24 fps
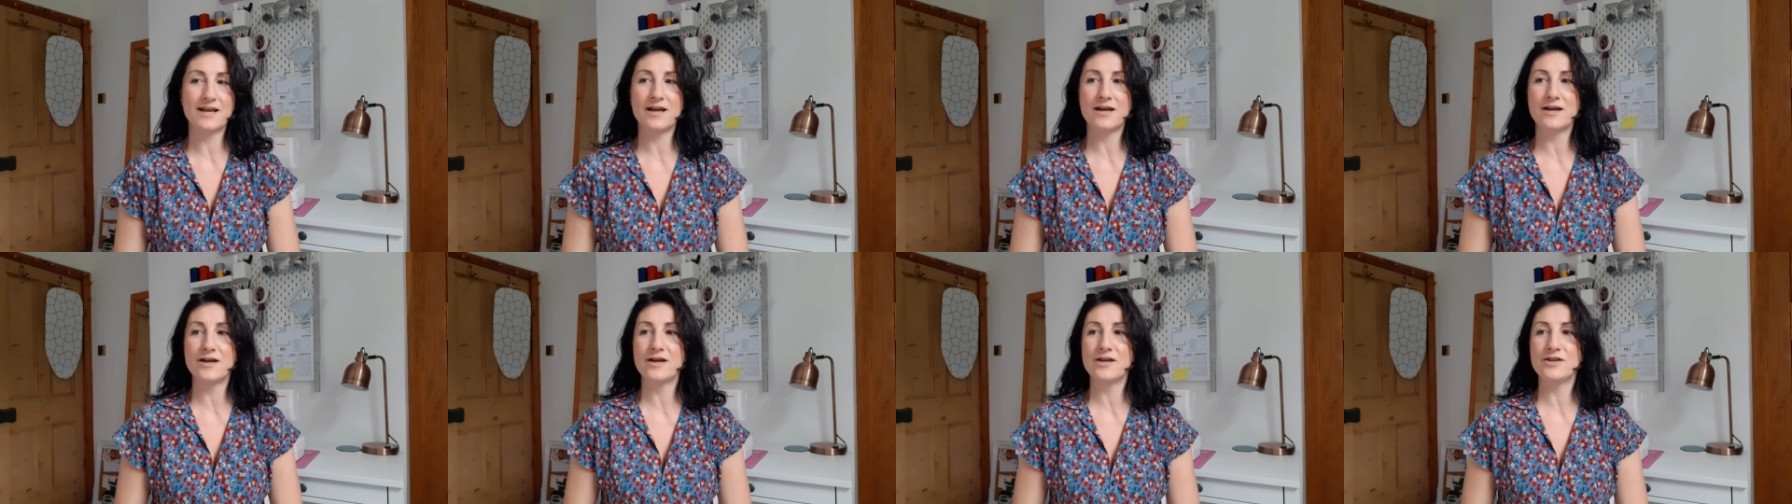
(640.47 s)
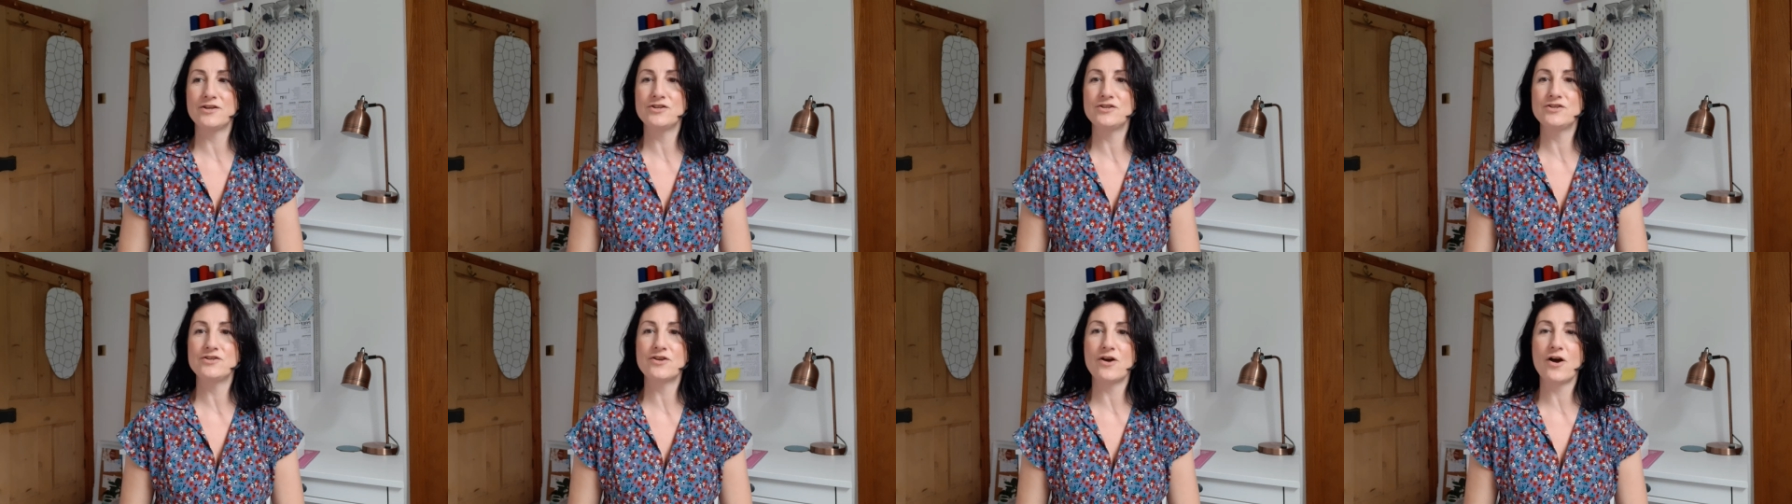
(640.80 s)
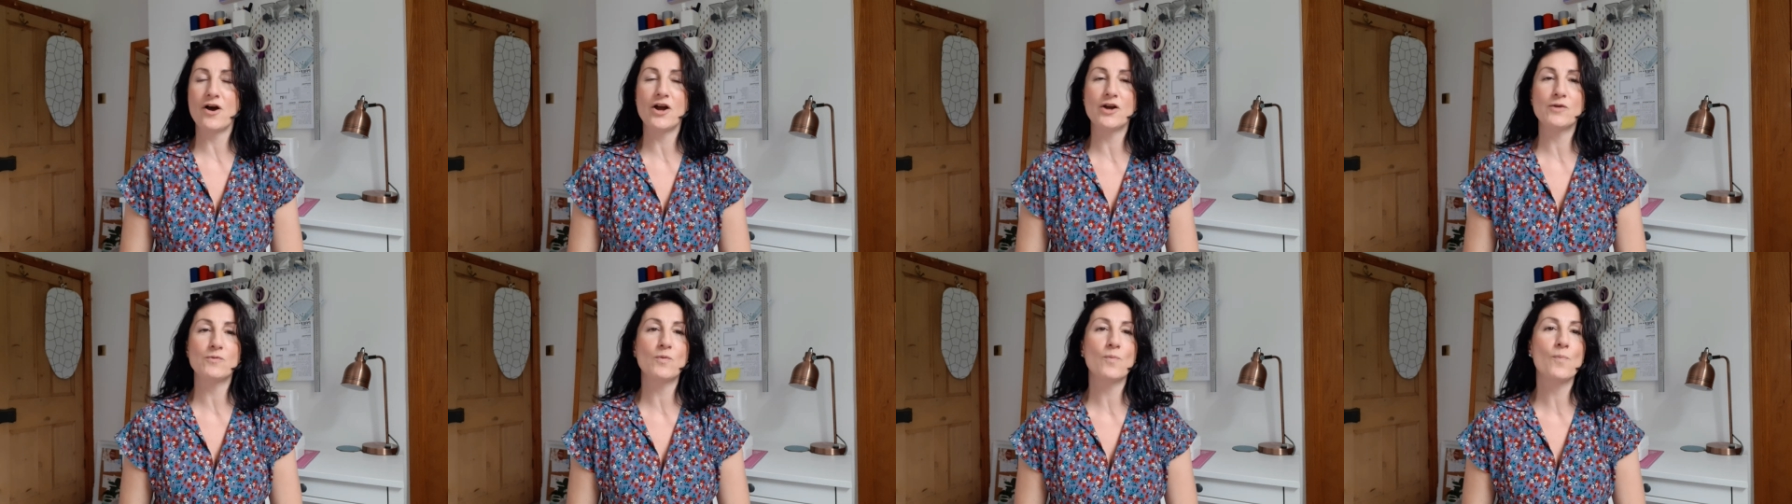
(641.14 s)
and
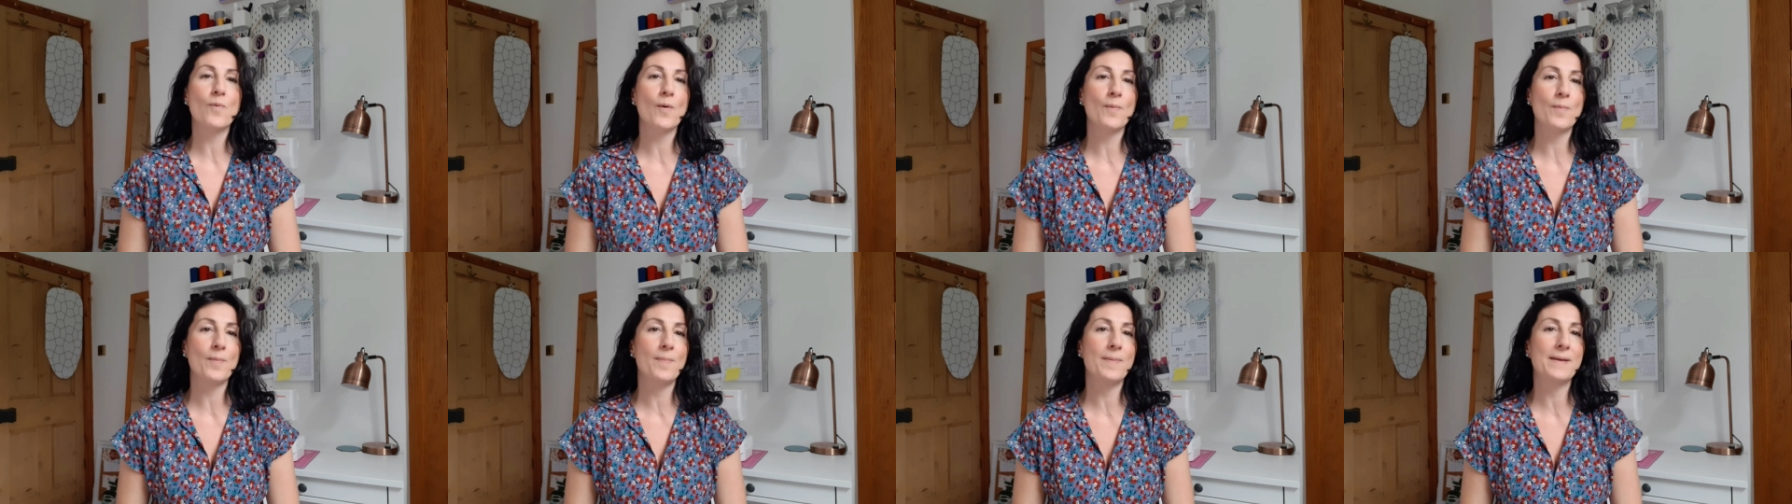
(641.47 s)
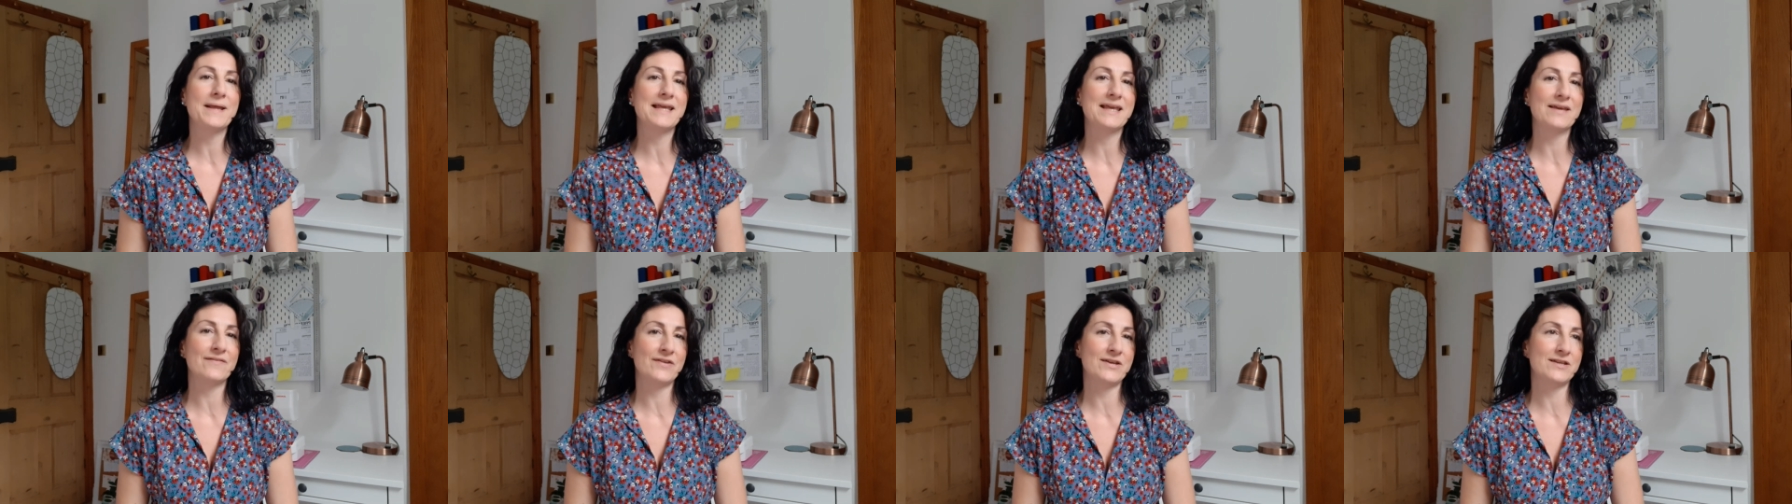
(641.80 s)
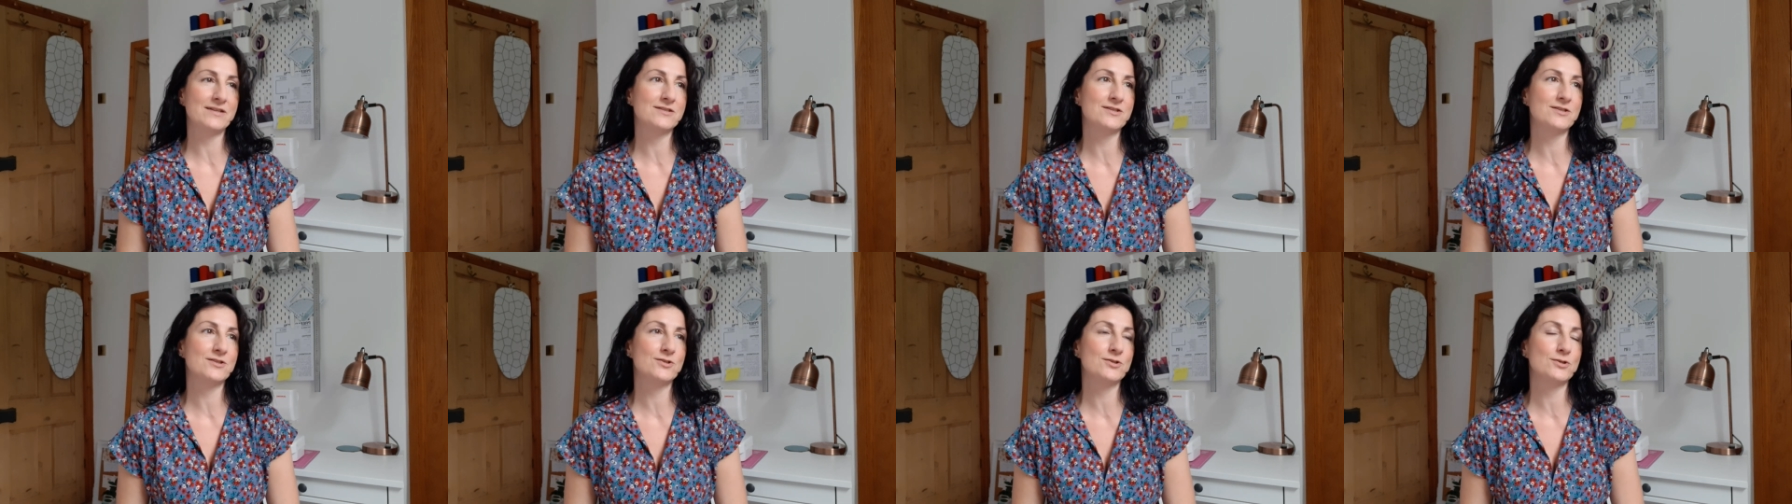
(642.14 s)
I will probably give
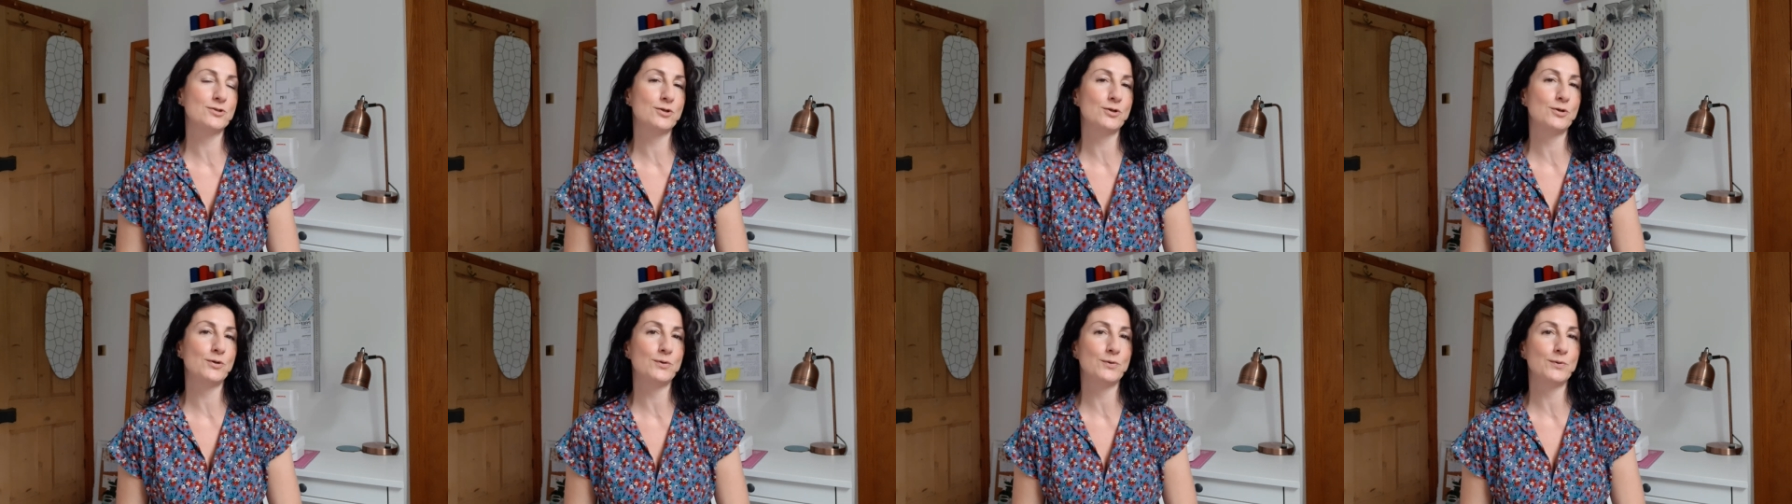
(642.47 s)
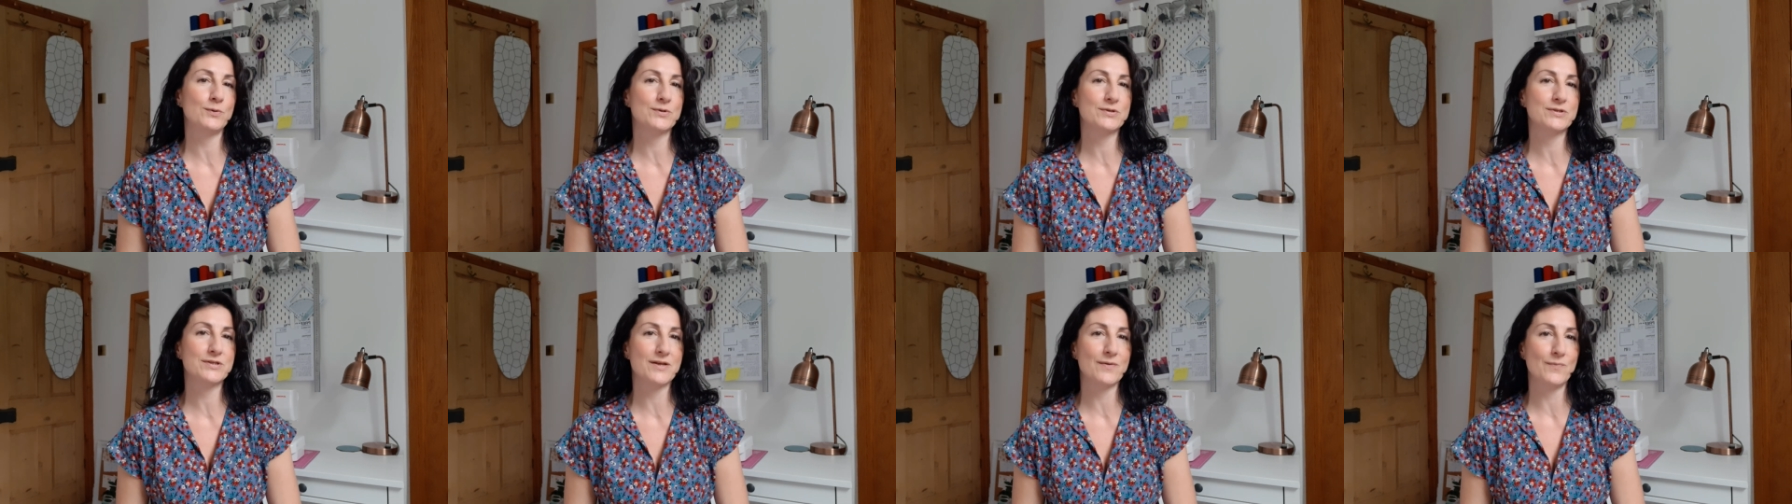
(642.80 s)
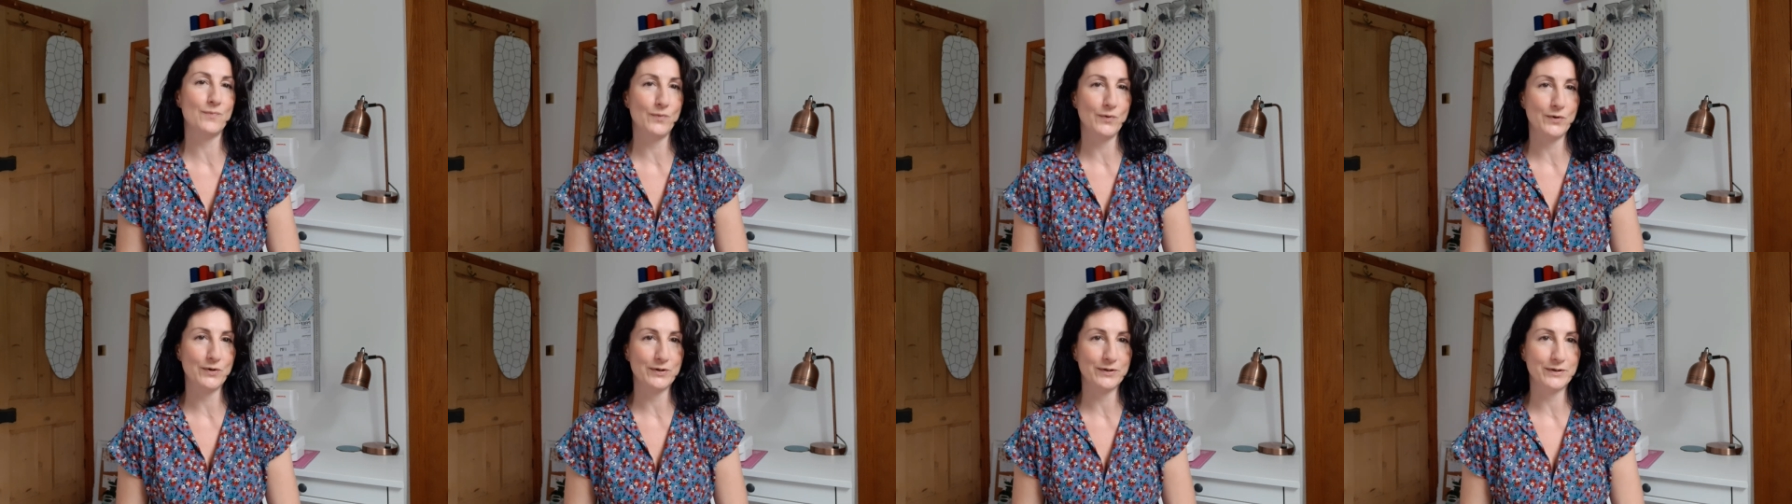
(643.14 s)
it to
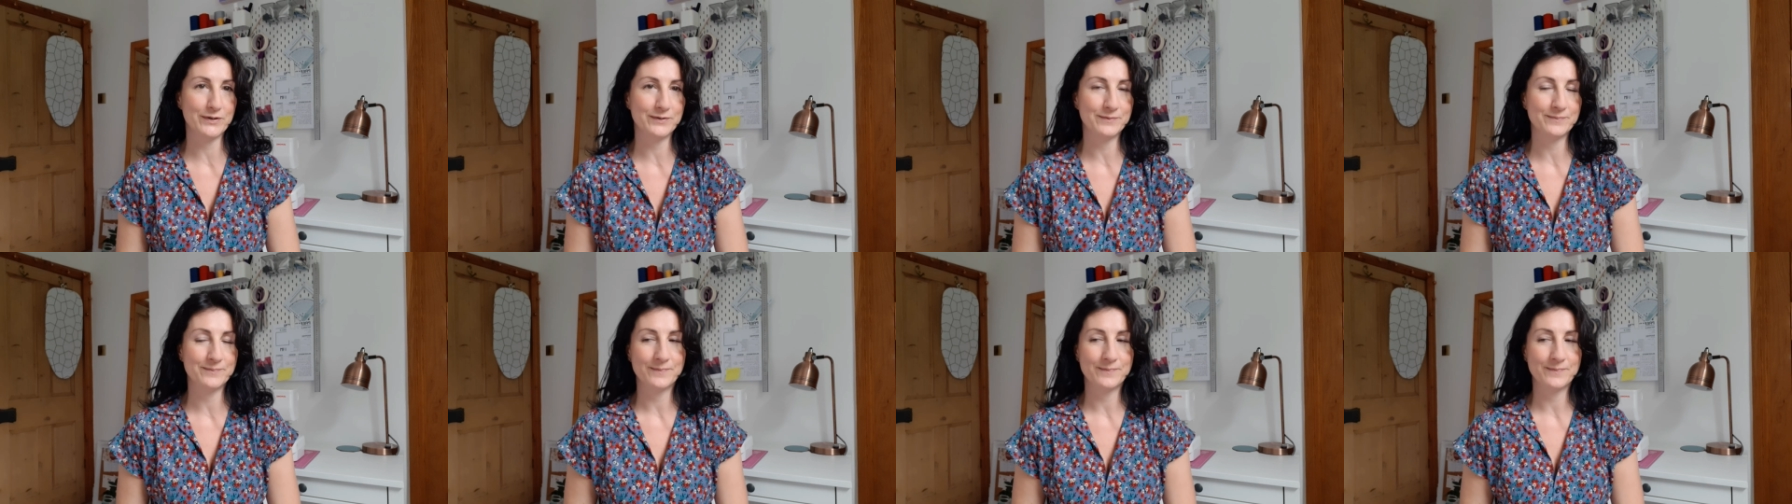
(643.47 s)
someone